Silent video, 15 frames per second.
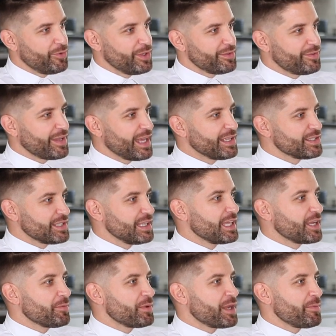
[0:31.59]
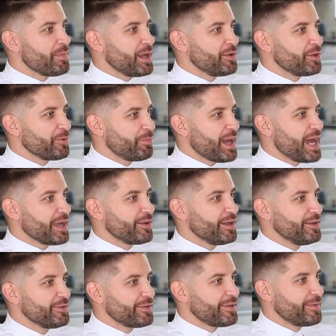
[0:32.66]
Well, tell us a little bit about your background.